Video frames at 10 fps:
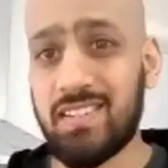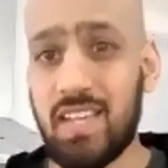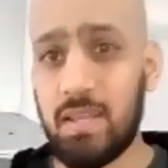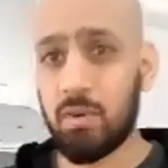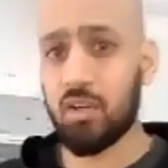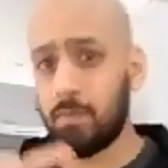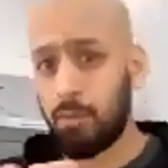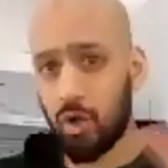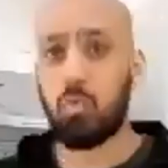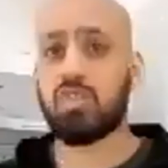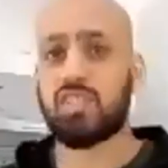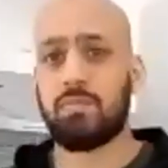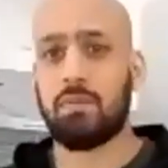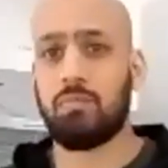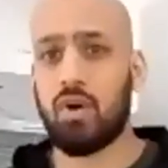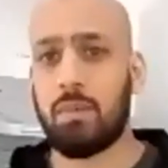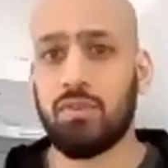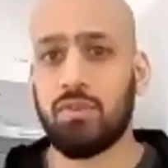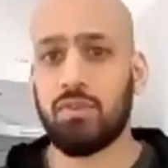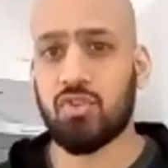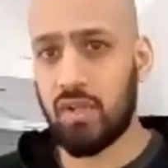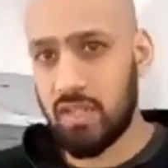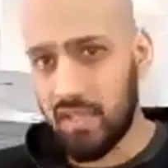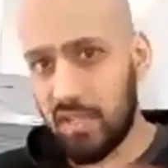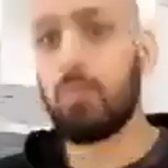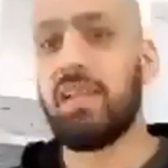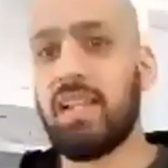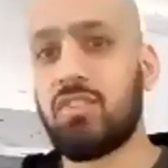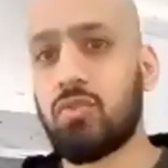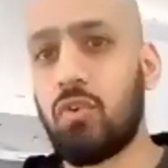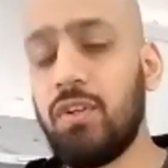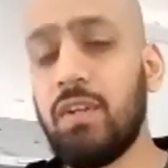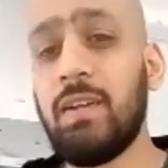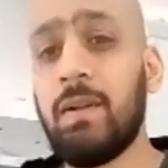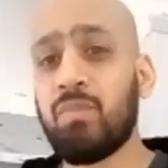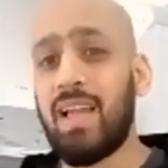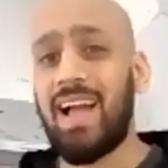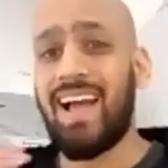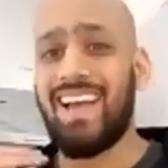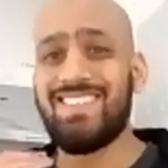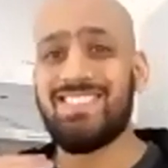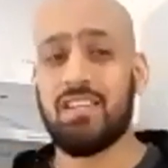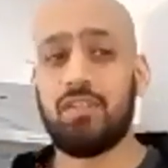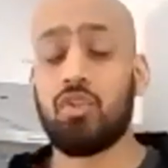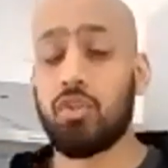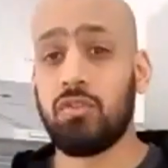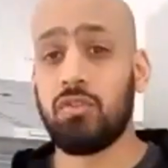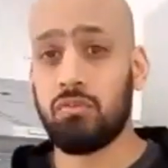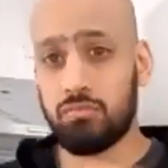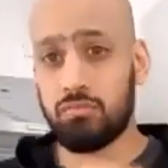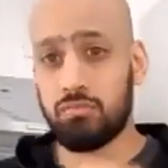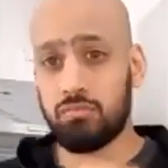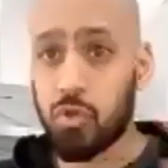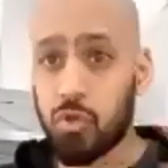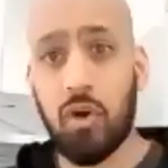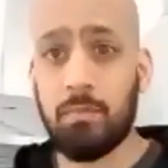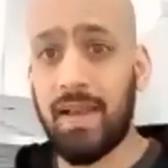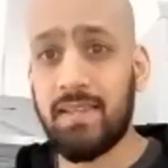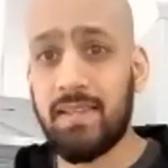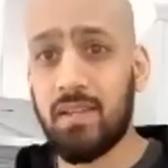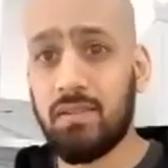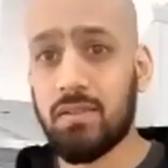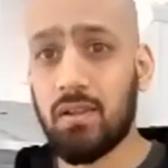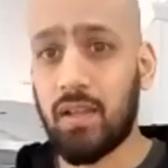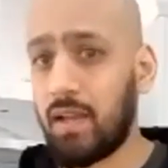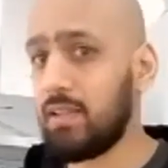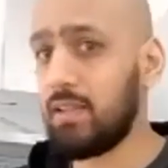team are going to put a WhatsApp number up on the screen a little bit later on, and you can do your own paintings, okay?